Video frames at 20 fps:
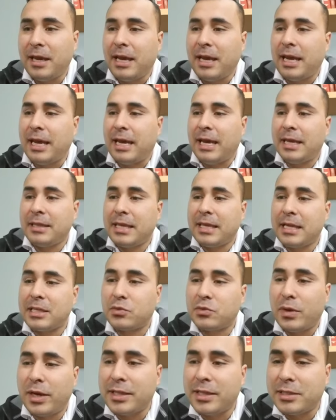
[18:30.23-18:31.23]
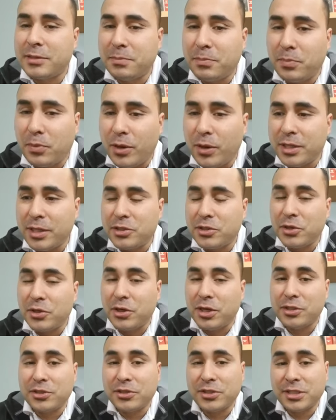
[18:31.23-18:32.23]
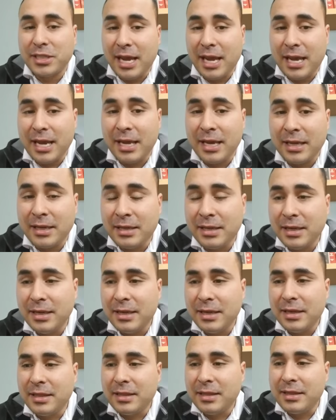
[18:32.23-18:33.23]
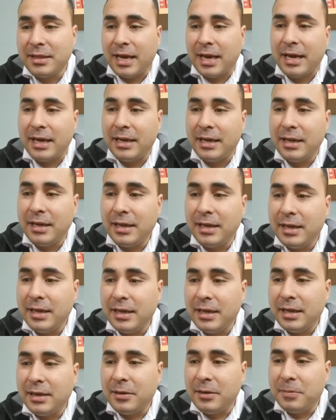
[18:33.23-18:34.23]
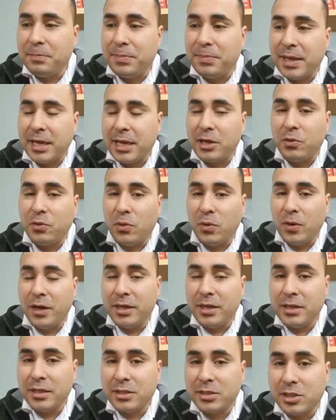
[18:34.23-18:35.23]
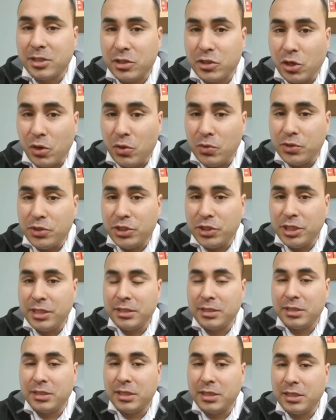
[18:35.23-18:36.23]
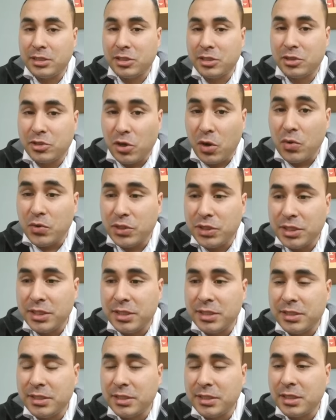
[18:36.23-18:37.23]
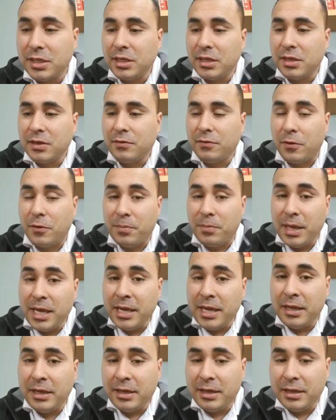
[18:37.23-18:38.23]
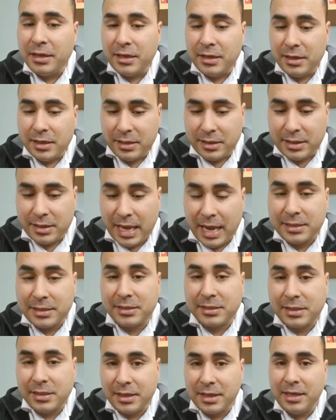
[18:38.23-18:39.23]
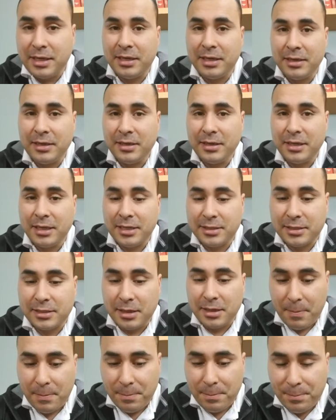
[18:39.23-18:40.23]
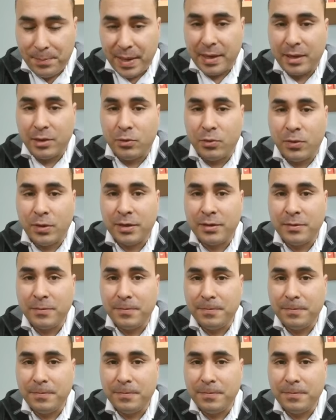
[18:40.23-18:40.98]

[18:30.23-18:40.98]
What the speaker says: And that's why it's important to understand that Bitcoin Satoshis, these Satoshis, for me, that's the key, is Bitcoin.